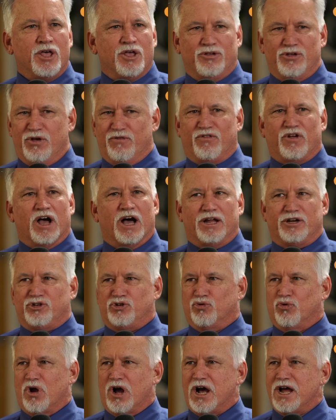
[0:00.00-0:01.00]
You've got
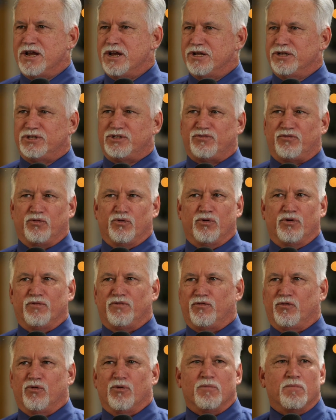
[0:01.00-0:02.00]
dryness for
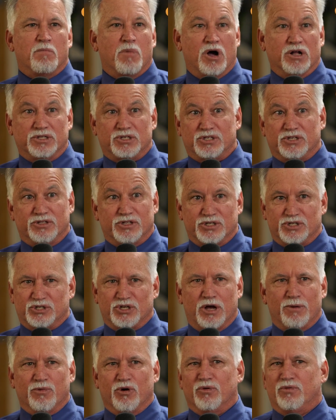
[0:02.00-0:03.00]
months in the
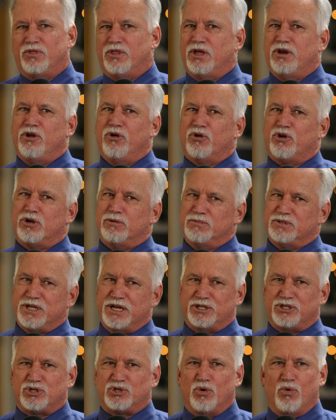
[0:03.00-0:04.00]
summer. Then here comes
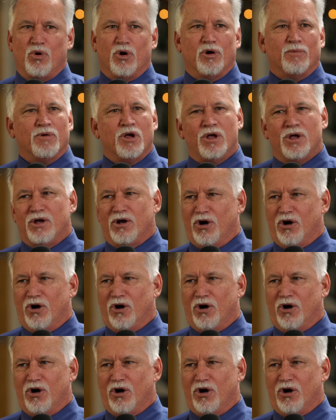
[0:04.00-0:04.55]
that storm.